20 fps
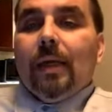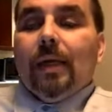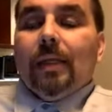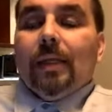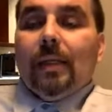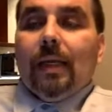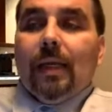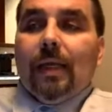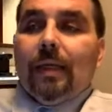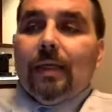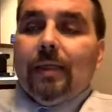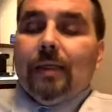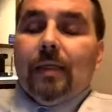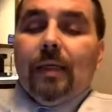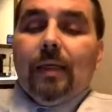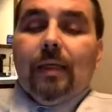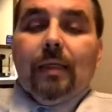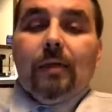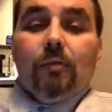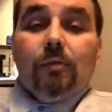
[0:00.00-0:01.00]
and
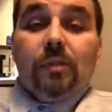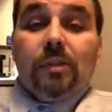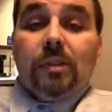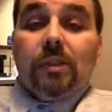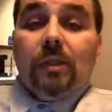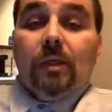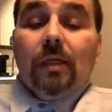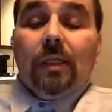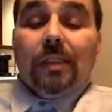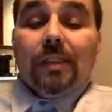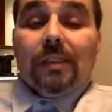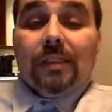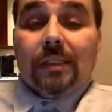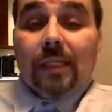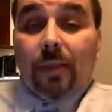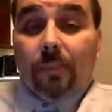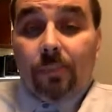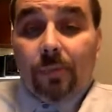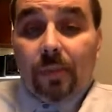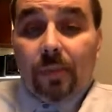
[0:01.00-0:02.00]
he was still
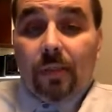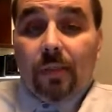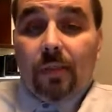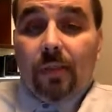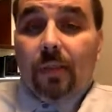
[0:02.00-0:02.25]
accepted.